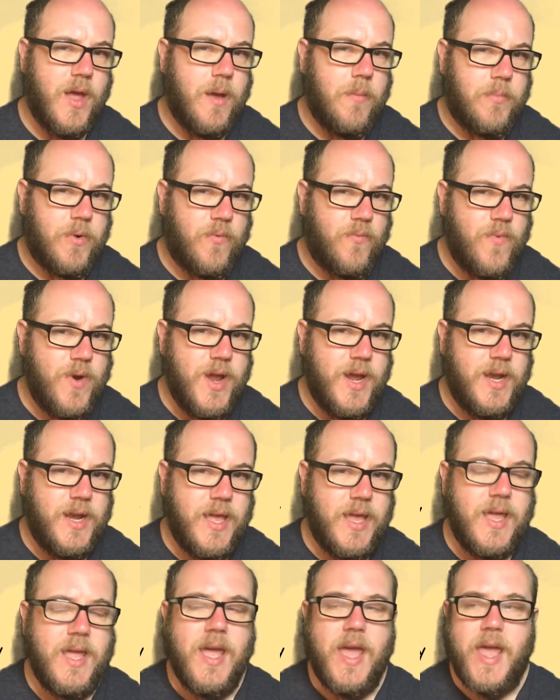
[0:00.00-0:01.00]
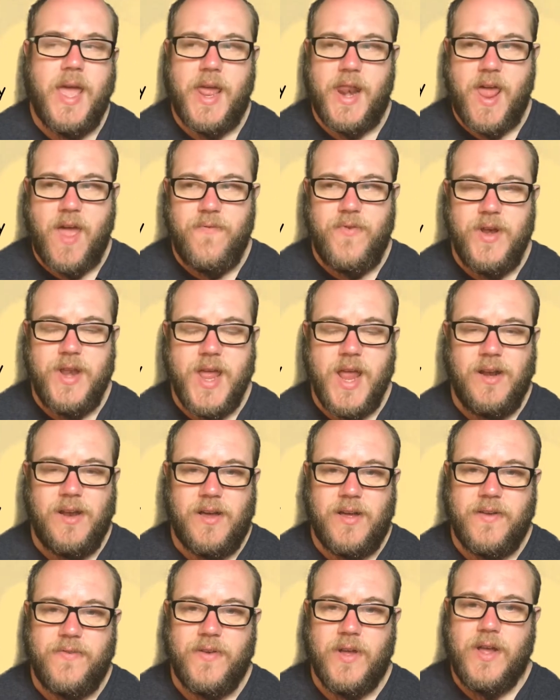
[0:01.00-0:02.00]
But really, in everyday
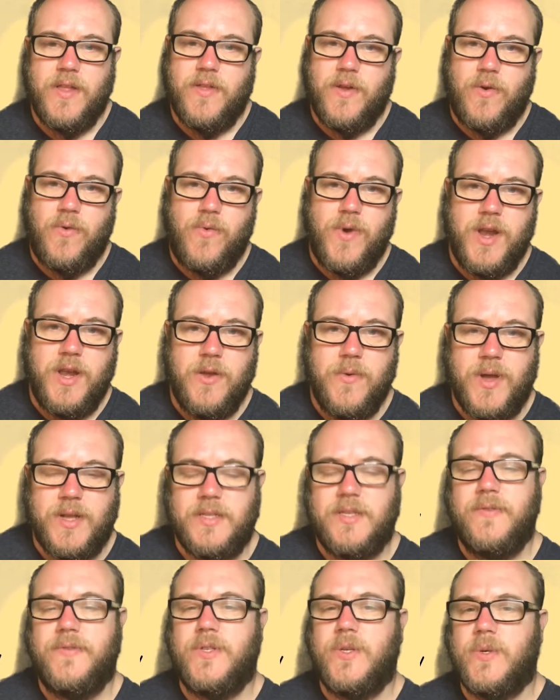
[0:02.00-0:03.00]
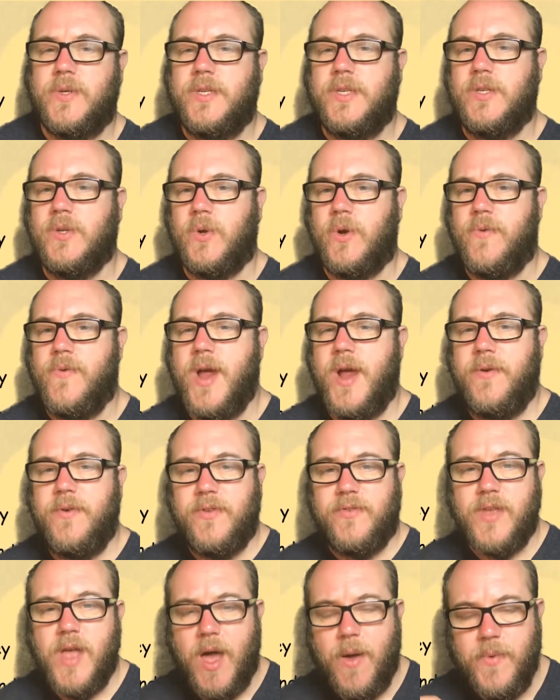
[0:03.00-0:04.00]
life, there are radioactive sources all around
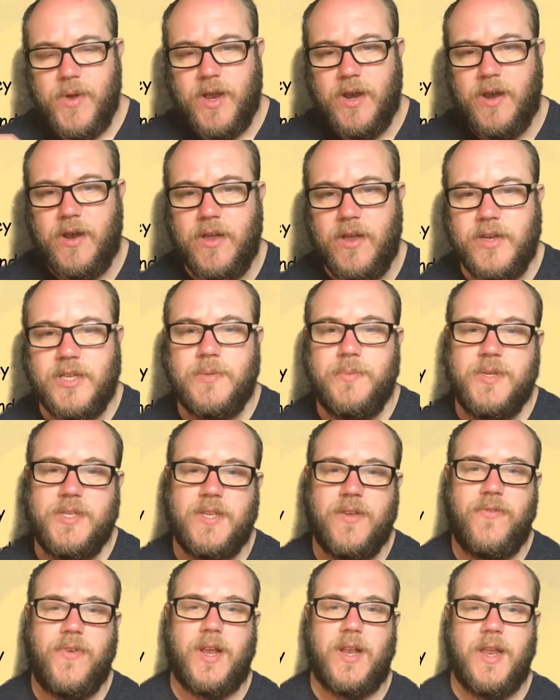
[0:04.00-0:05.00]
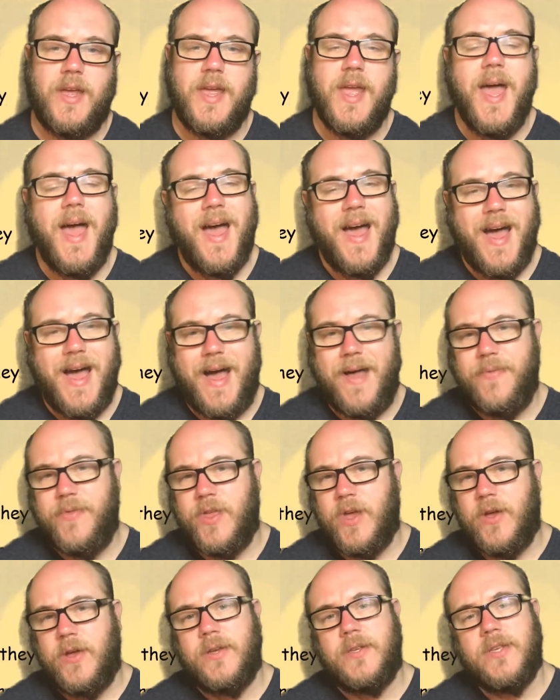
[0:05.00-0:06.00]
us, and we're going to look specifically at
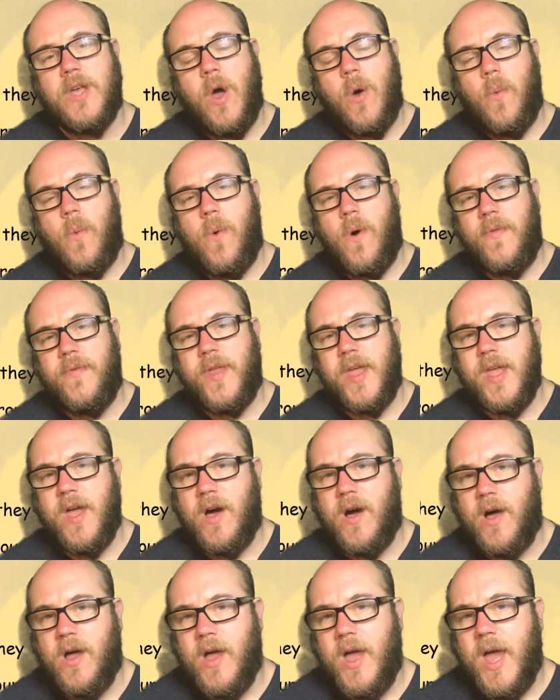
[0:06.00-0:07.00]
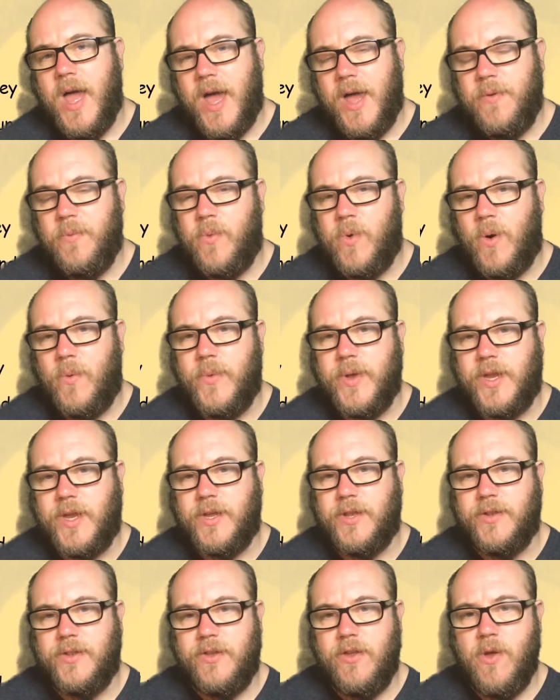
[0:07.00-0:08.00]
those, what they are, and what we
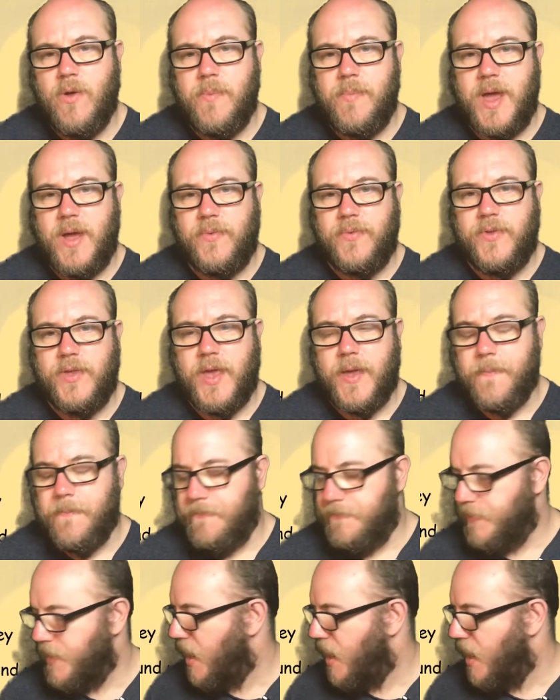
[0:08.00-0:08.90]
can do about it.